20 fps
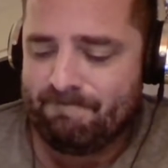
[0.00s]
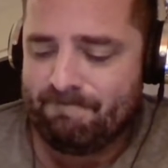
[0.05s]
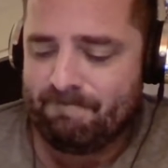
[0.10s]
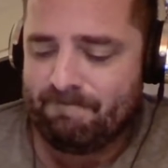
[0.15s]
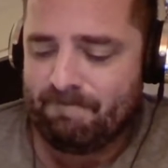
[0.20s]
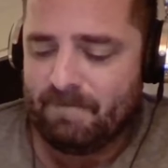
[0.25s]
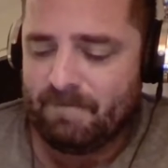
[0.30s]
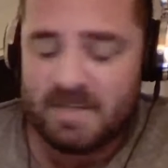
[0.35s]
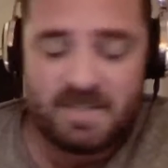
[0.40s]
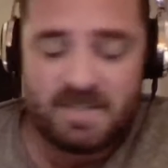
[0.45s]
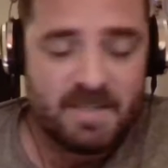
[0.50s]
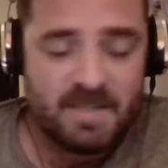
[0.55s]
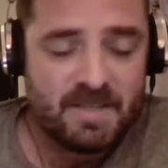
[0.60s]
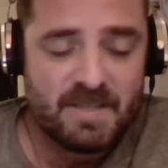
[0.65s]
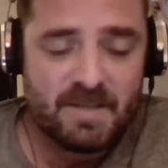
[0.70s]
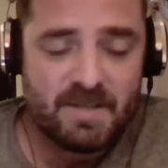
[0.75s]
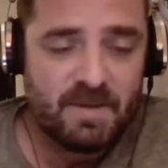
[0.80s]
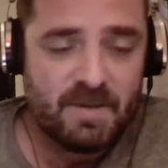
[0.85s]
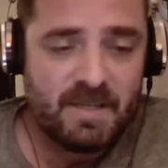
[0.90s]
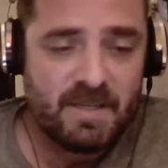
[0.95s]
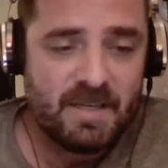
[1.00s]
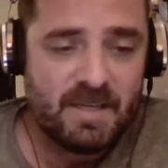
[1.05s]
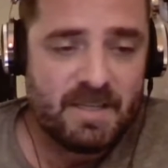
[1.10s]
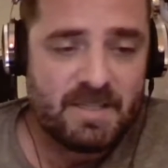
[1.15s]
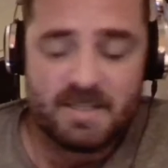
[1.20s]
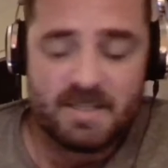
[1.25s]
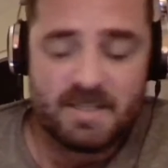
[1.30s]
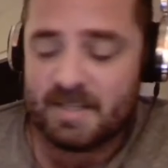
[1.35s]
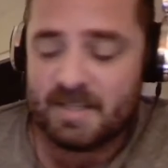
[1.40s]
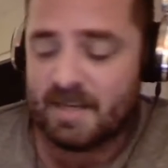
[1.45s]
What is it? What he
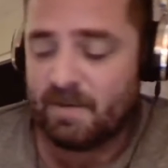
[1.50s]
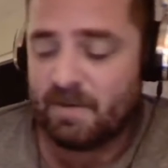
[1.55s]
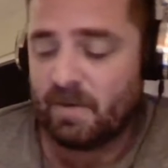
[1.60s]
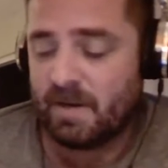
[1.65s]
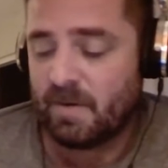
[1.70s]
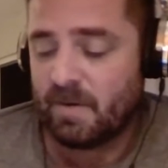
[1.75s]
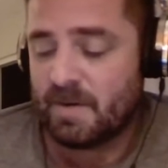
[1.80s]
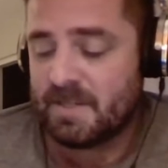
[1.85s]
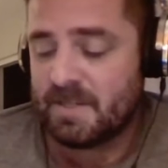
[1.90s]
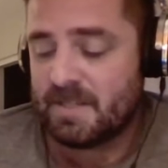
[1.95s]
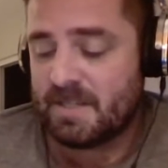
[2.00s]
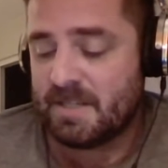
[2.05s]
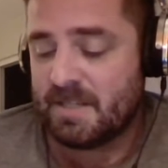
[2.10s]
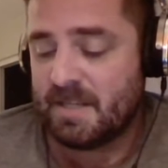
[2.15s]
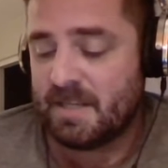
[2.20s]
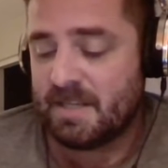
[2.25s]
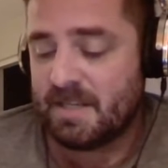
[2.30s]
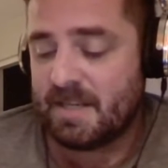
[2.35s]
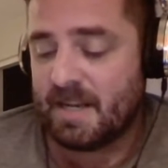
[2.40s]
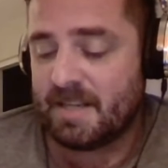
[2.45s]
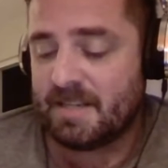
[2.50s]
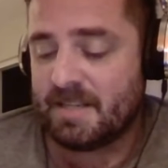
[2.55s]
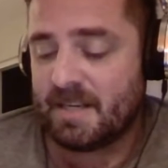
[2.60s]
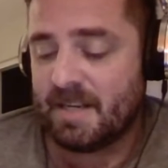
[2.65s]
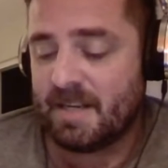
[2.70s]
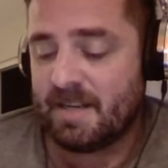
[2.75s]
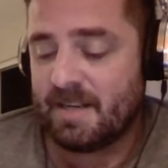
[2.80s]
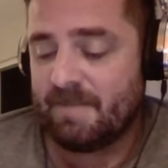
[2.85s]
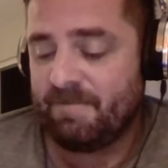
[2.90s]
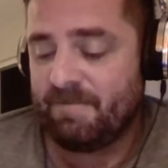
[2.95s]
has to say? What questions he's
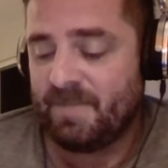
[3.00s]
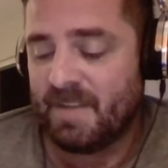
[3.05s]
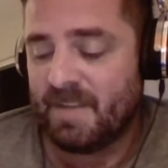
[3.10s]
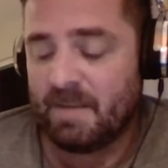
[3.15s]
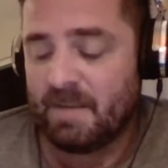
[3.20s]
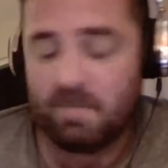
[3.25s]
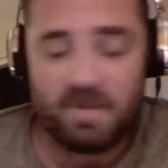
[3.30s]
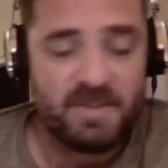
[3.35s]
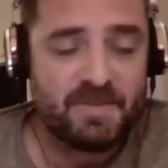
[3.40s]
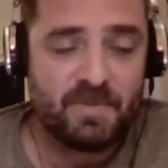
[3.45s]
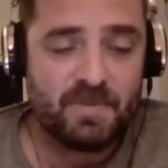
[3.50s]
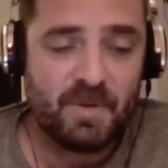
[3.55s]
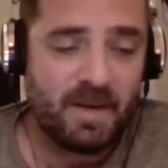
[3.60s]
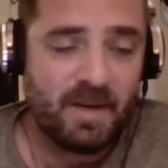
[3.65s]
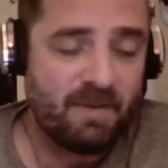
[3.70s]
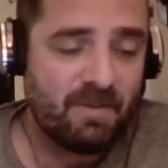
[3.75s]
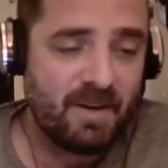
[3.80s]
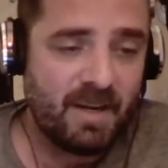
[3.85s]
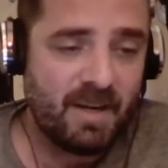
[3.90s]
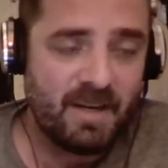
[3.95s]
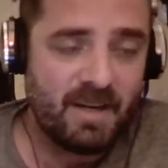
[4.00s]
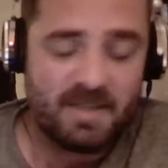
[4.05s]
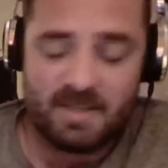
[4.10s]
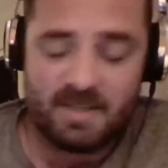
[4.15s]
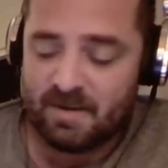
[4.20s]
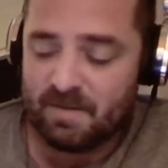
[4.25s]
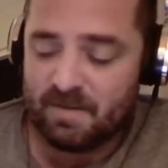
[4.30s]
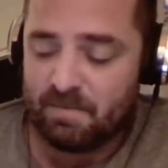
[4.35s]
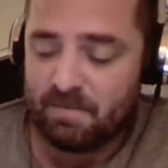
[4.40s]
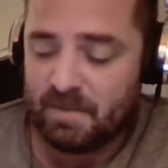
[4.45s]
asking? And plus, whenever you get
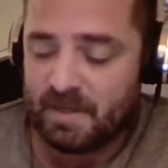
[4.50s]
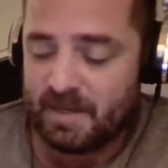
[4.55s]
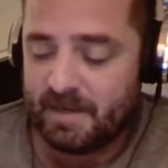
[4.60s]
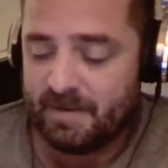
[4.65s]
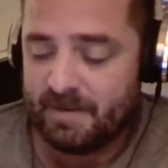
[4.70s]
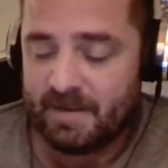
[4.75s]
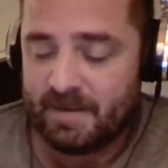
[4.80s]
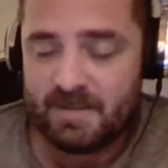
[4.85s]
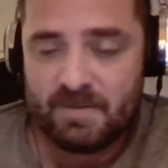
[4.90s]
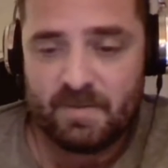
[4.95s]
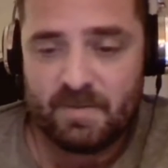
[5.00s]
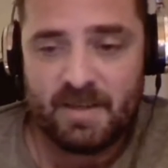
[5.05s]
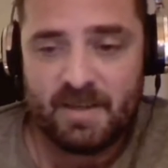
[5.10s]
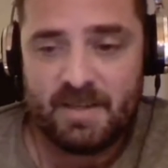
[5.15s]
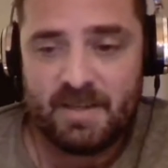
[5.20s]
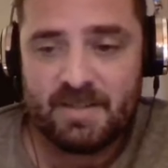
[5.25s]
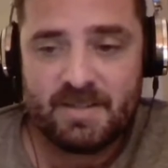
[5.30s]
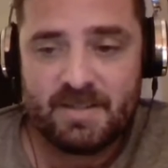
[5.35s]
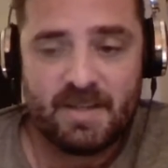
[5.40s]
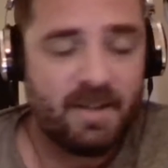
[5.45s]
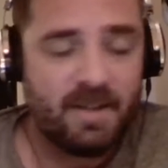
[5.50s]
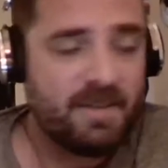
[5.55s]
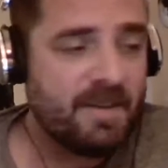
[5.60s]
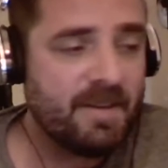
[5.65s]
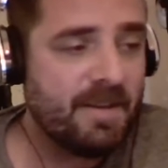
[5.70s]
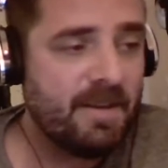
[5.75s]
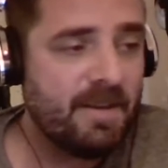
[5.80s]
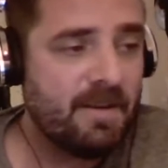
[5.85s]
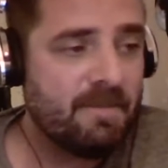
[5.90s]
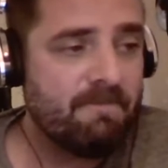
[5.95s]
to hear him play, he's
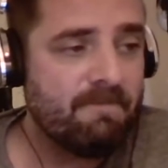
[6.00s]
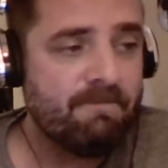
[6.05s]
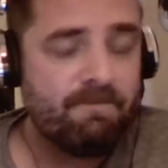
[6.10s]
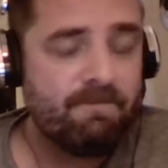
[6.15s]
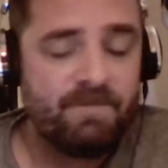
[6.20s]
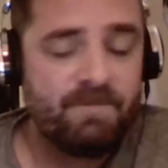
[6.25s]
talented dude.